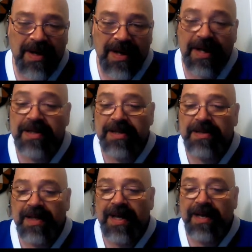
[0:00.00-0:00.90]

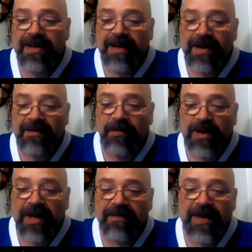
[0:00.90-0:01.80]
again, a
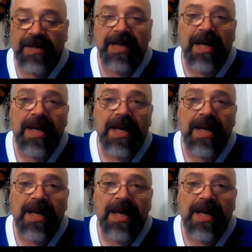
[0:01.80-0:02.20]
4-day event.